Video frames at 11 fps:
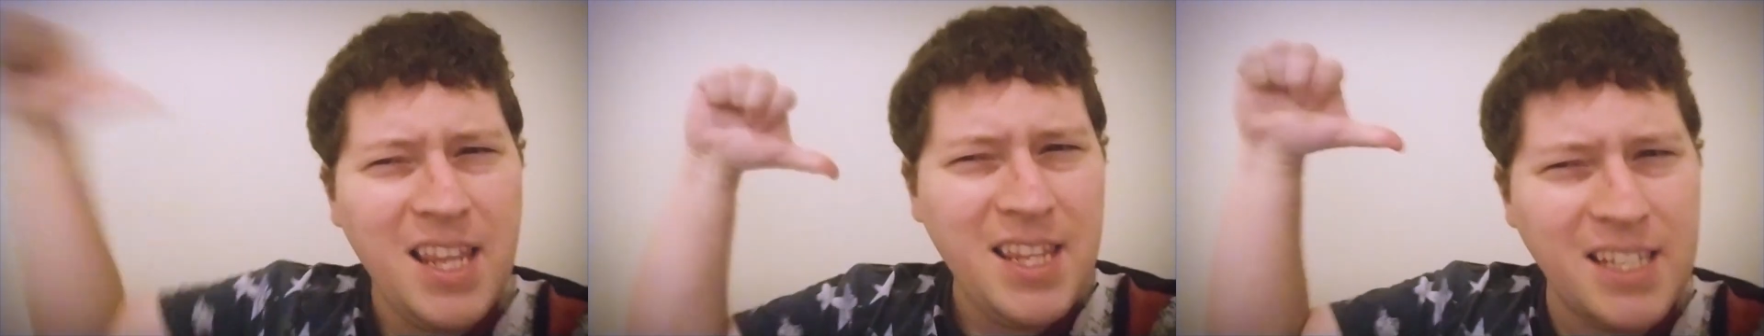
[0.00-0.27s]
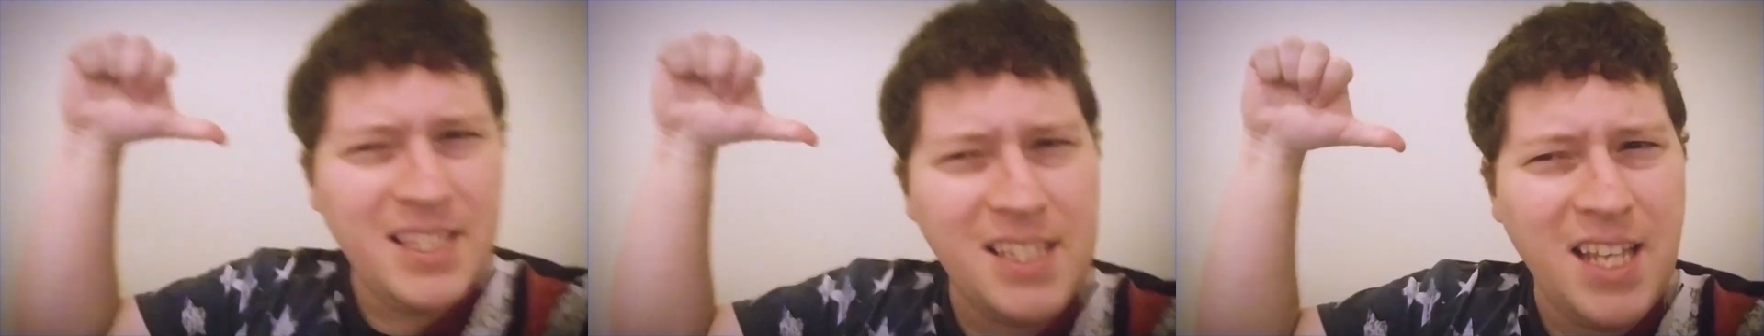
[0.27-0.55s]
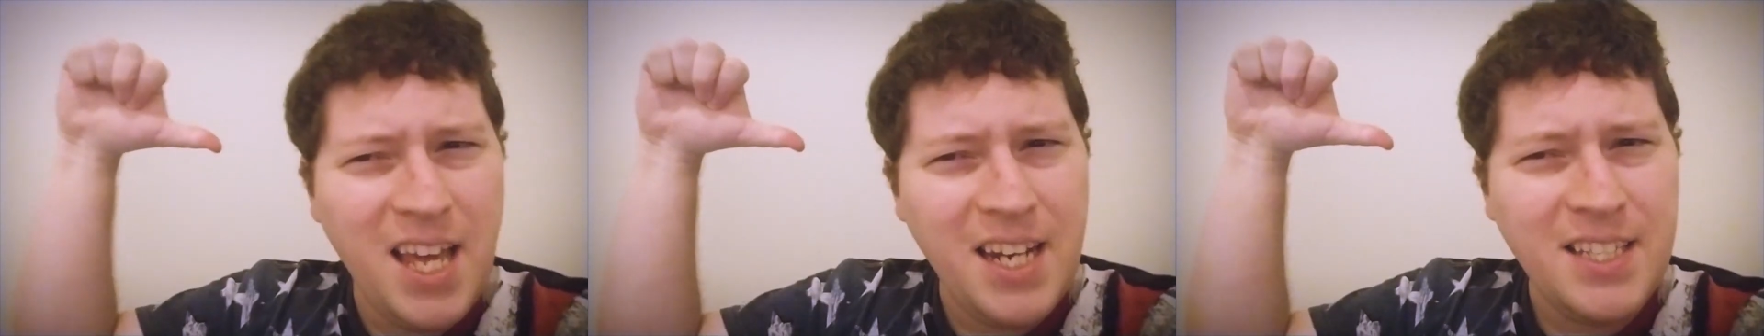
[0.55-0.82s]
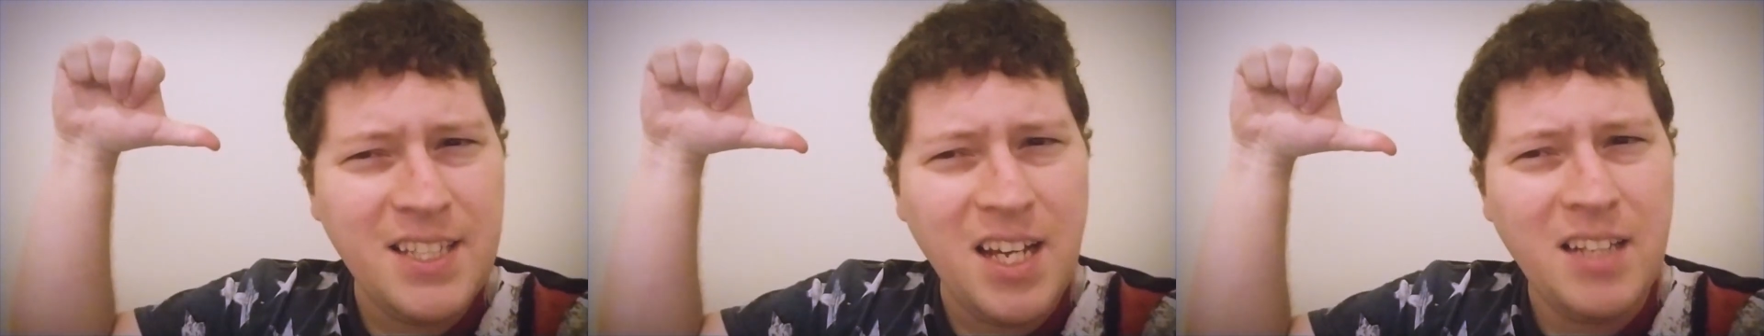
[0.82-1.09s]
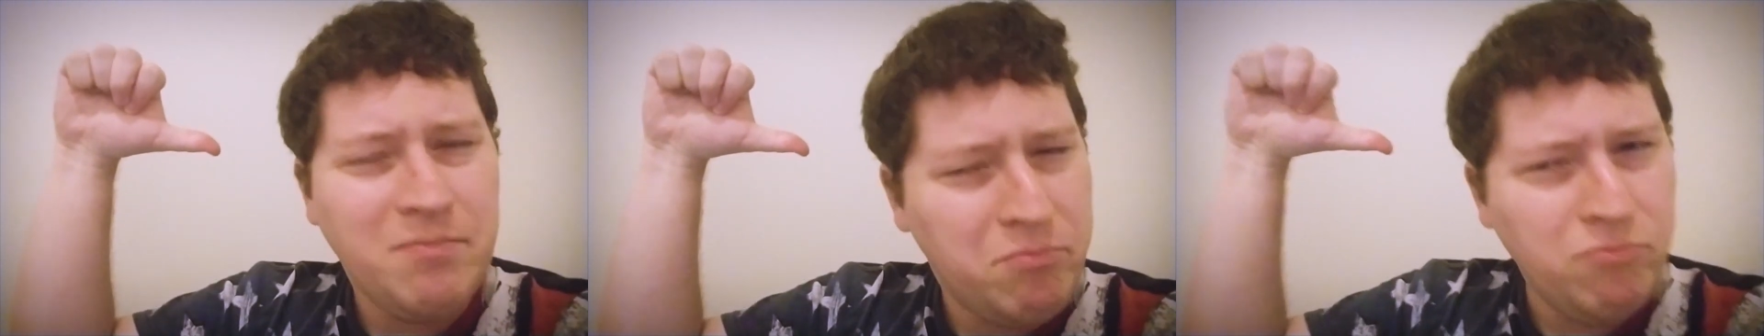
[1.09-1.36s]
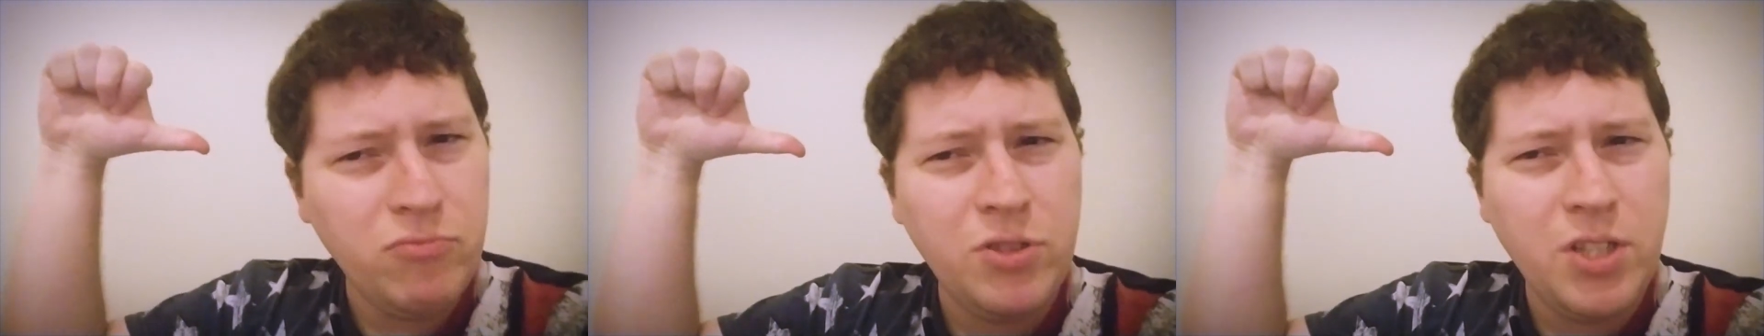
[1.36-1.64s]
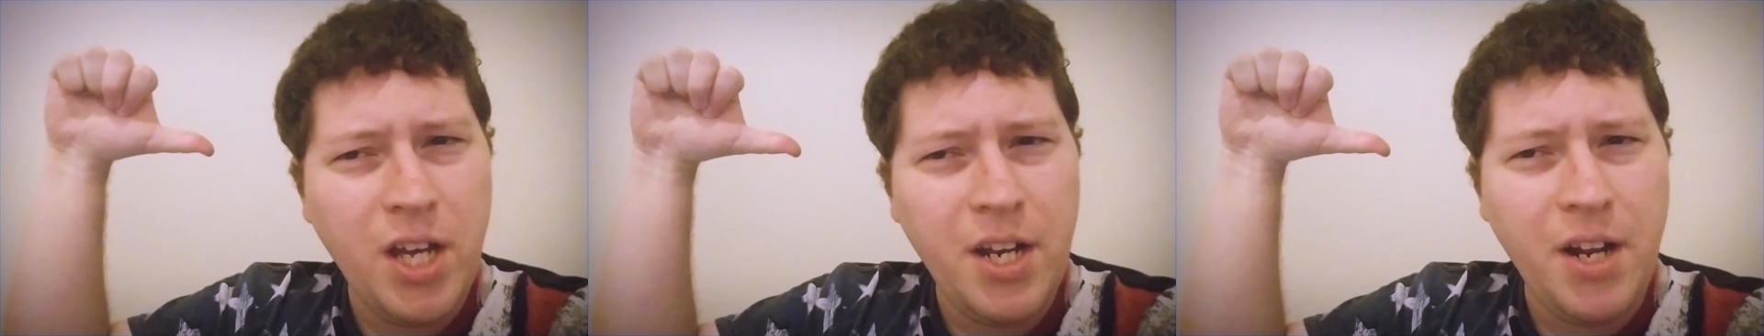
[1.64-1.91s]
this is the Andy San
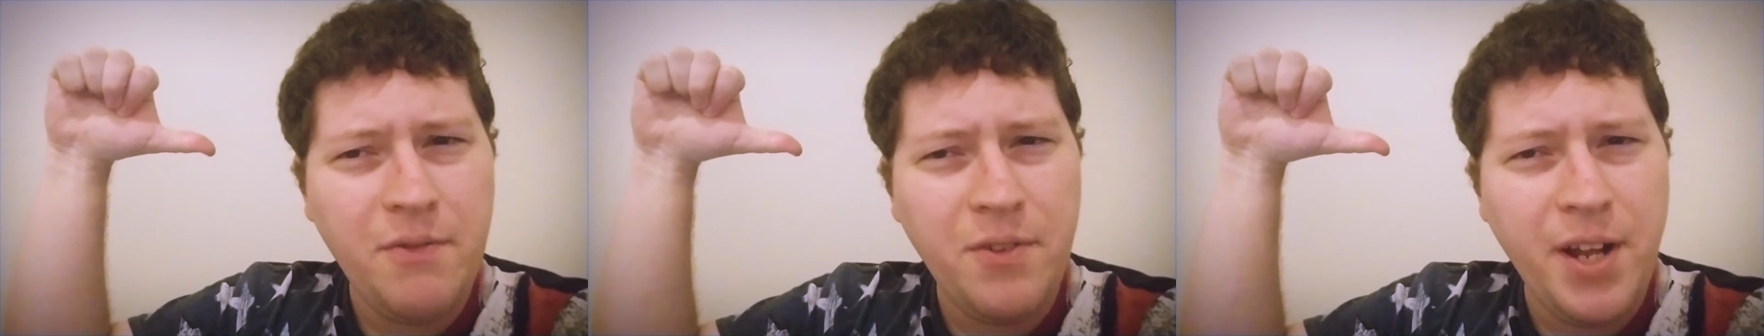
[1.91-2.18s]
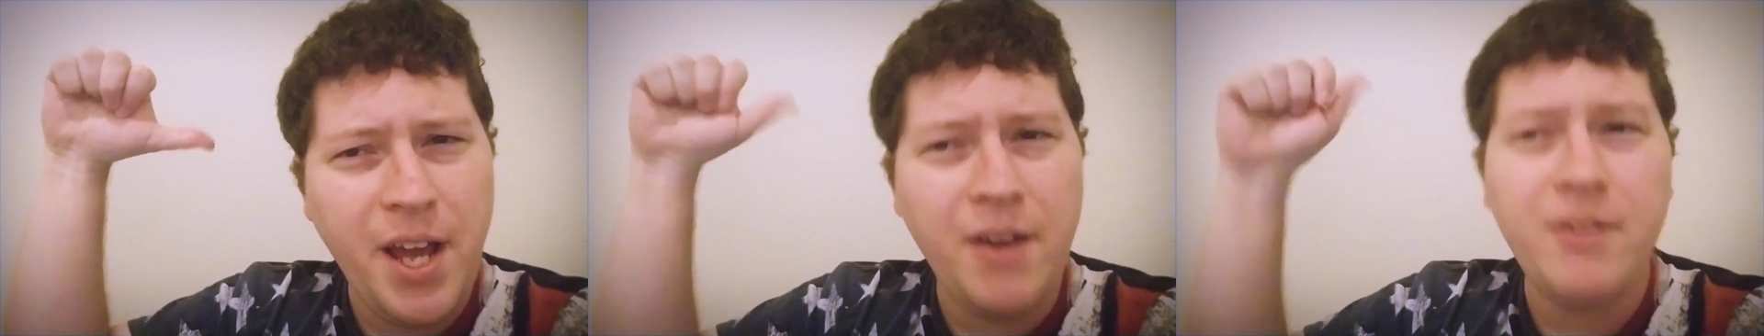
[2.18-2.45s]
signing off for now